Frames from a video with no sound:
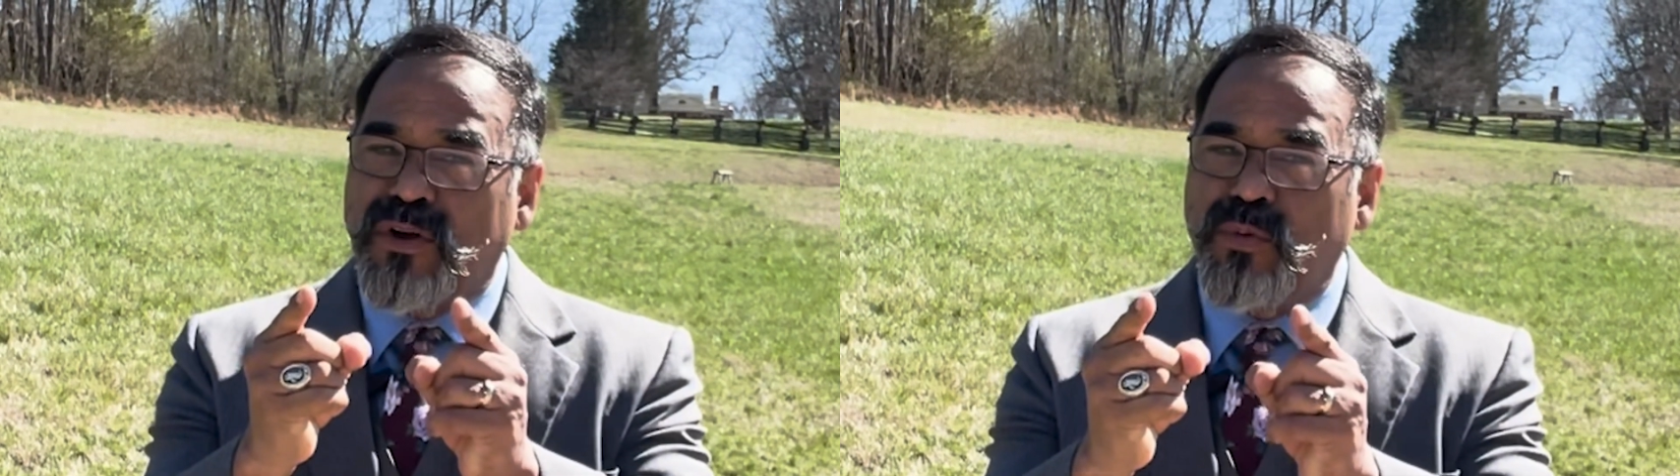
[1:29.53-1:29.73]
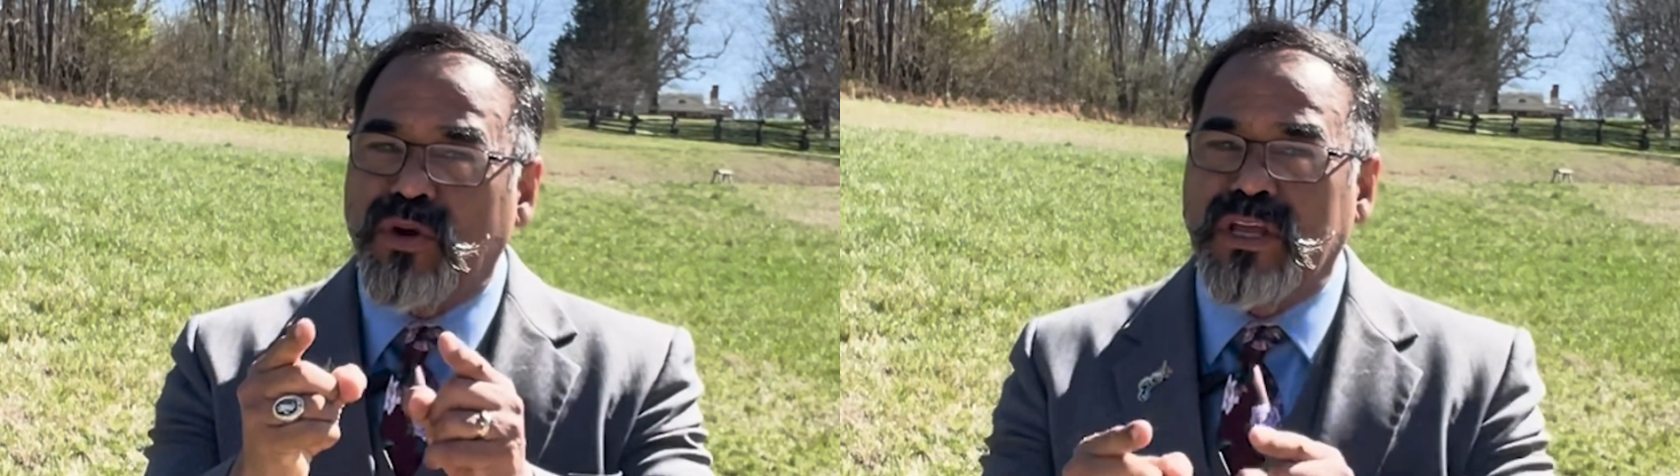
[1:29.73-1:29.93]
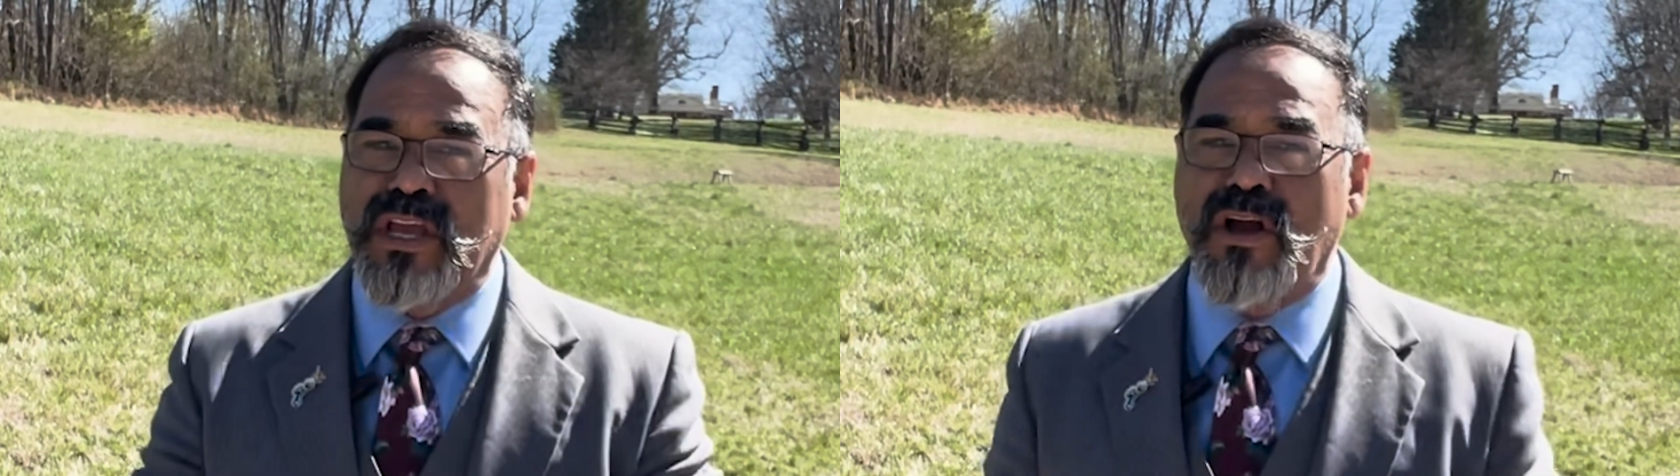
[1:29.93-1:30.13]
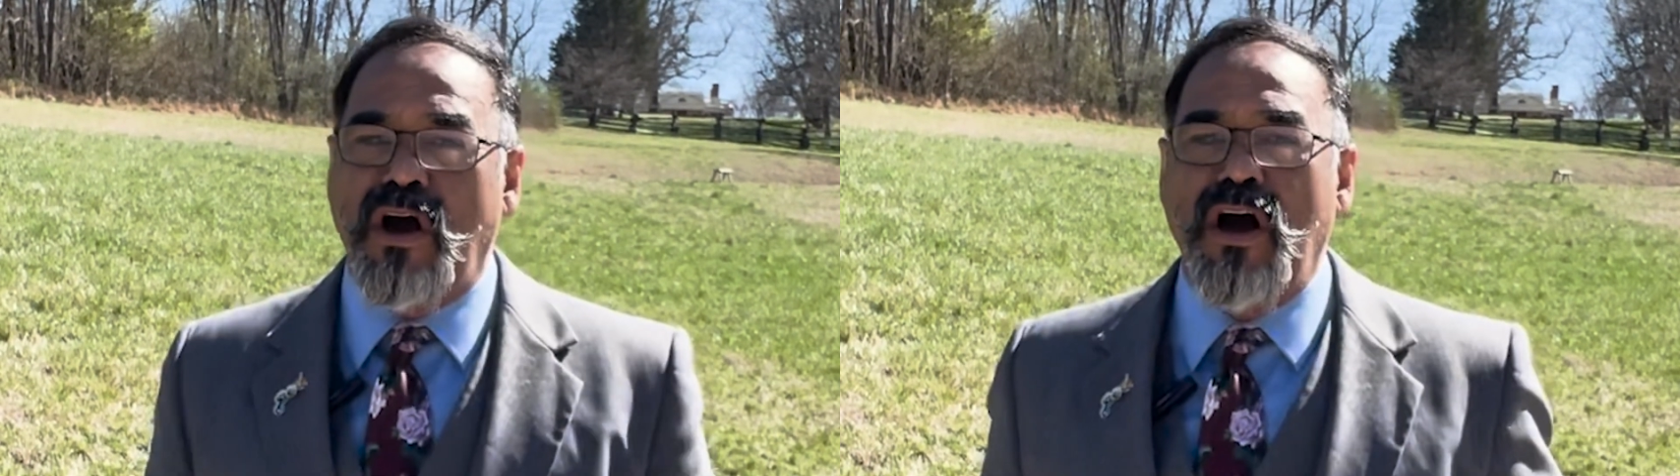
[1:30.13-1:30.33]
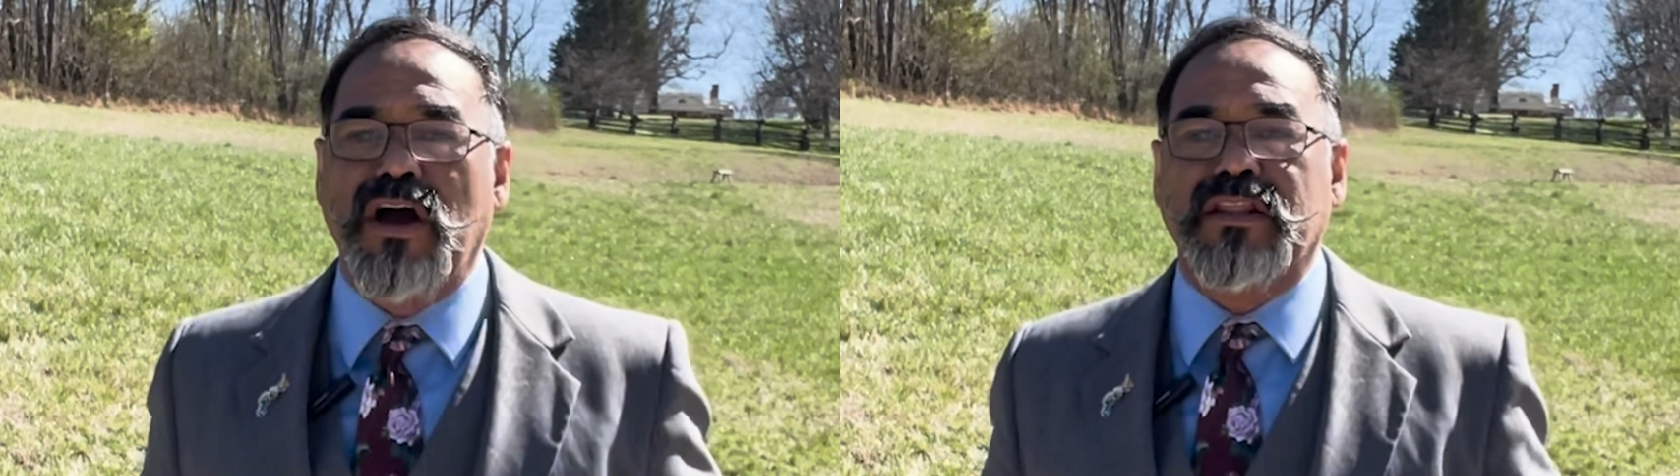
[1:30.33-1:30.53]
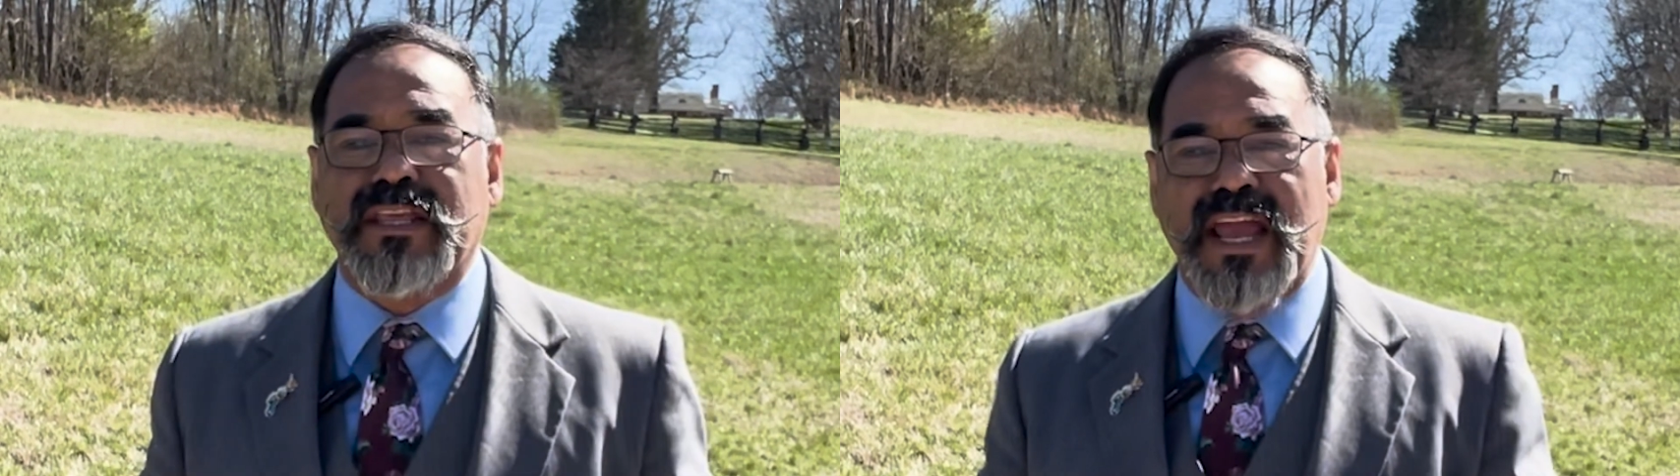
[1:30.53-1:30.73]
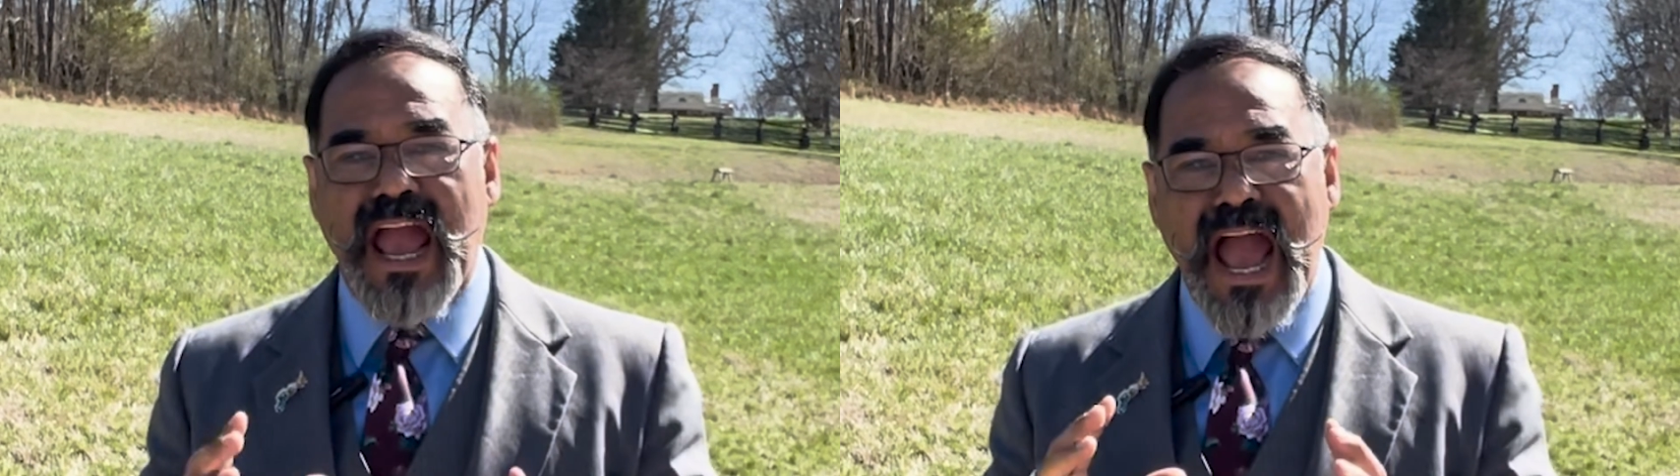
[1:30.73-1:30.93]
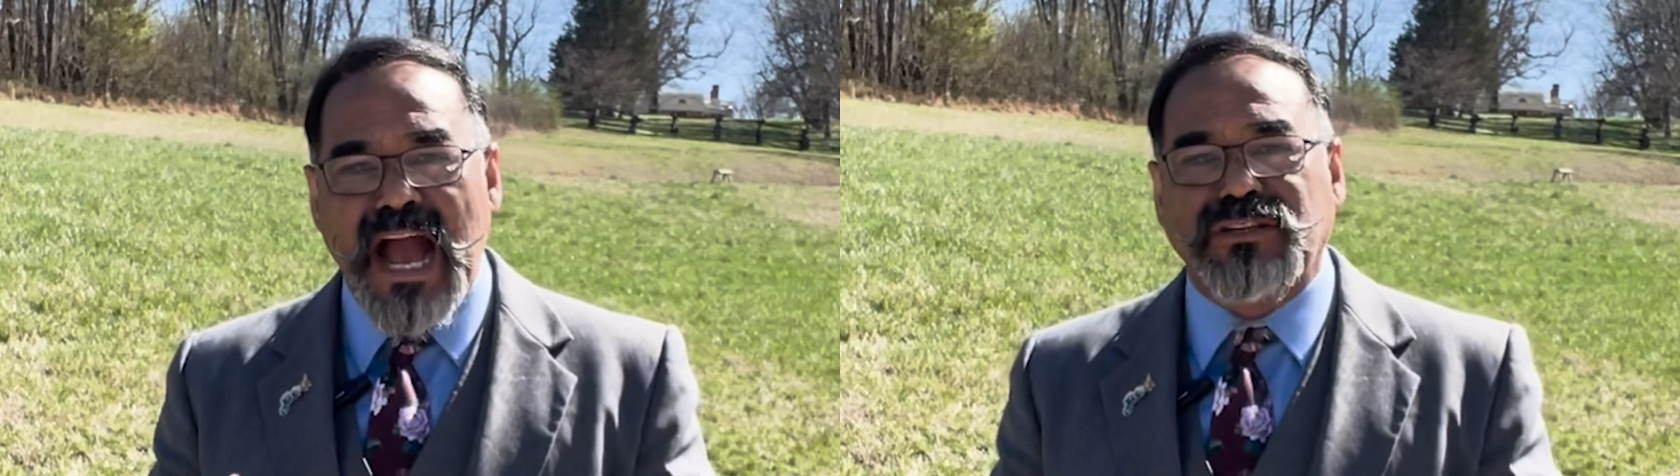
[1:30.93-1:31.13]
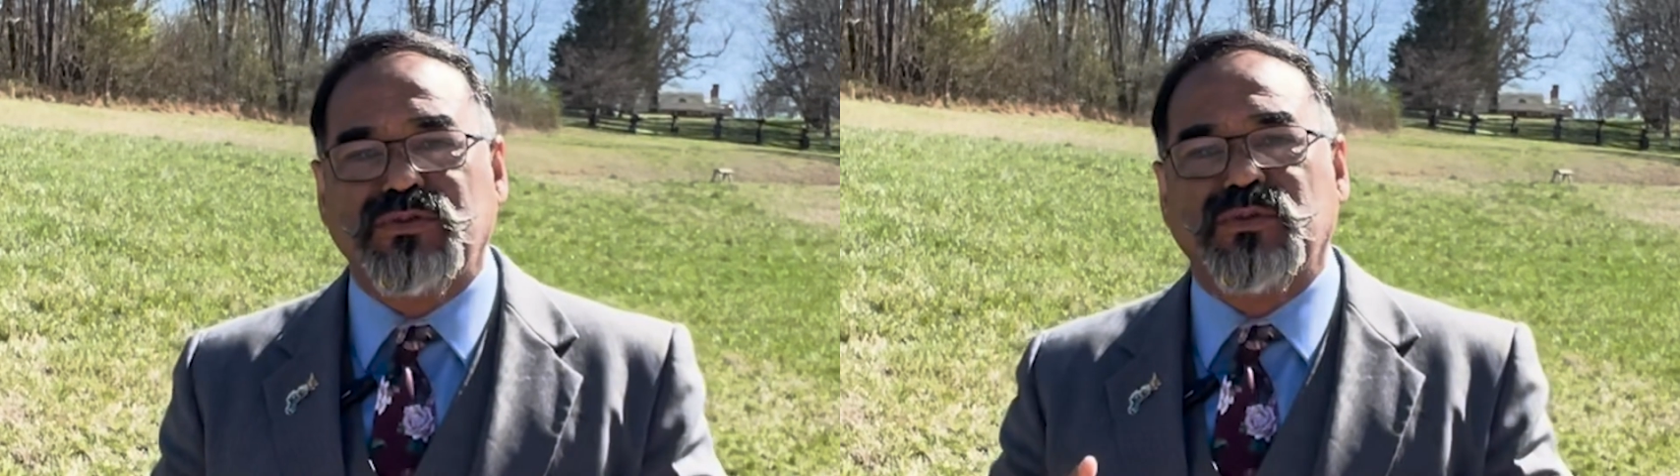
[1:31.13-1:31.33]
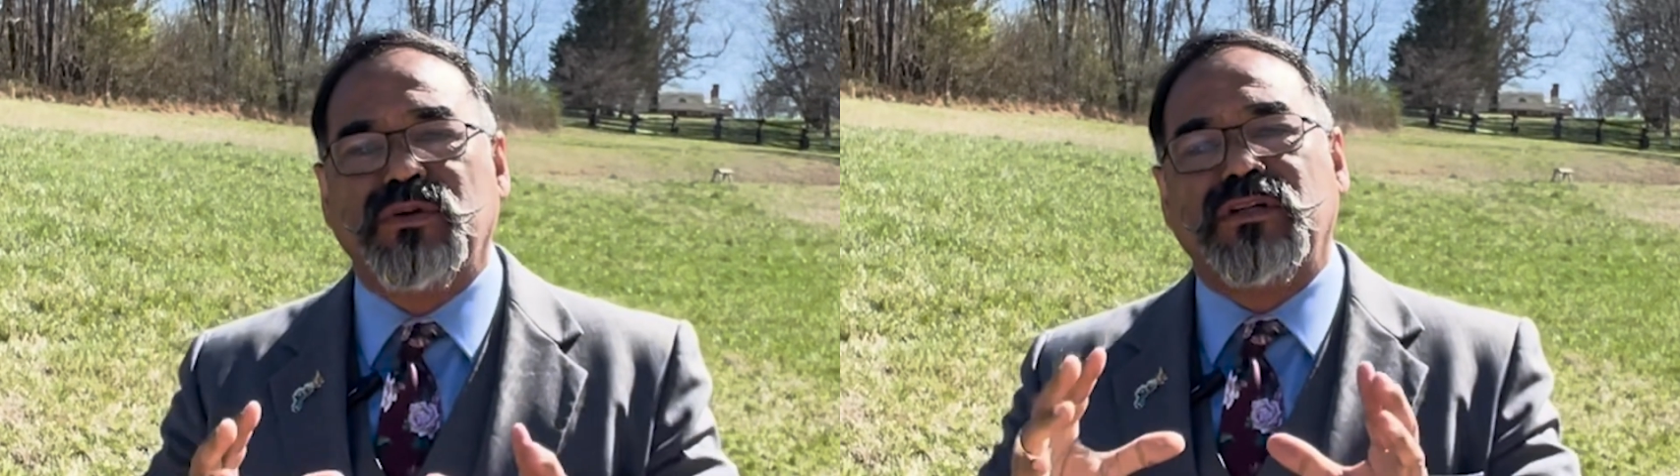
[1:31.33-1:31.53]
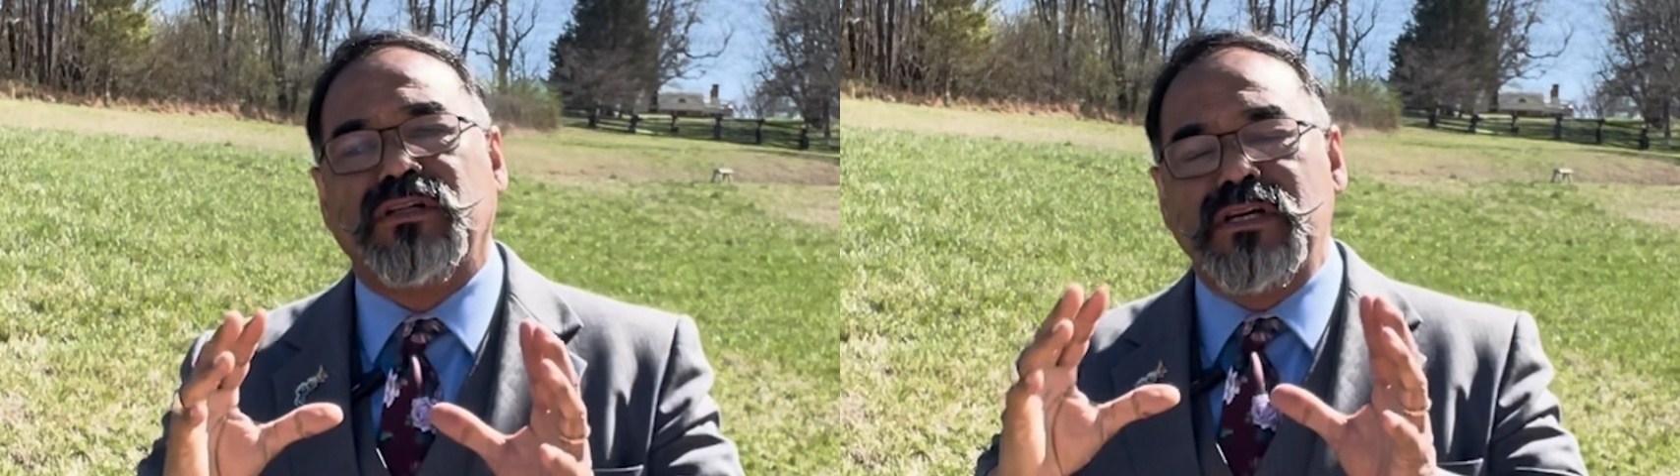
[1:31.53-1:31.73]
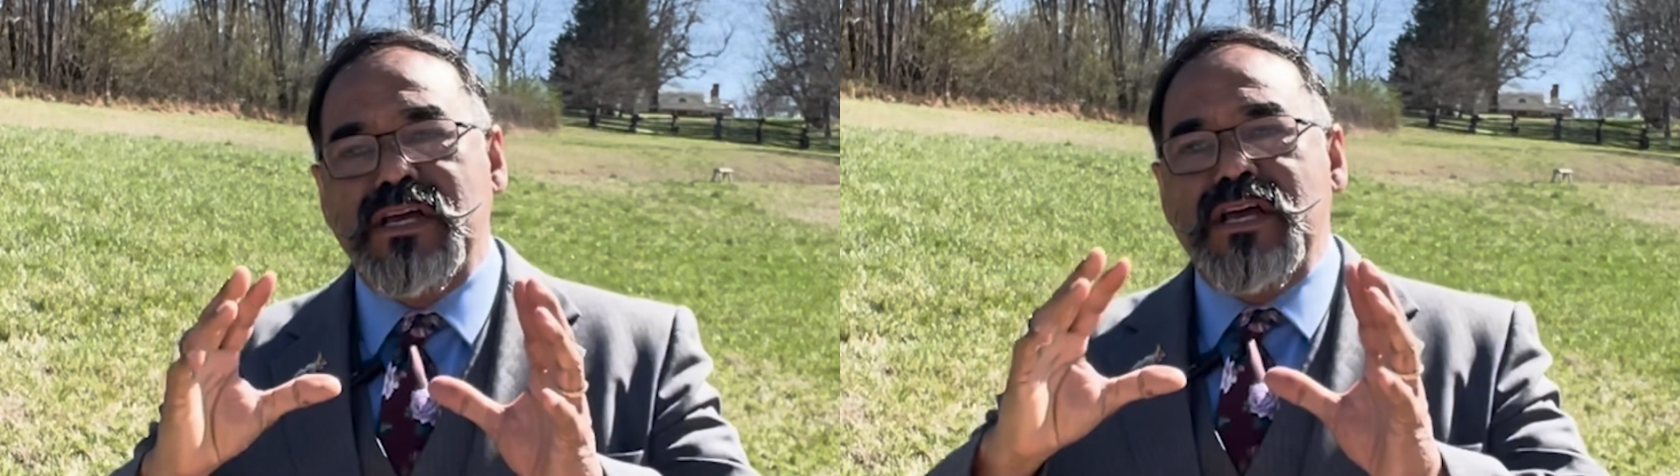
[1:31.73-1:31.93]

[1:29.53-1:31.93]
start working on the actual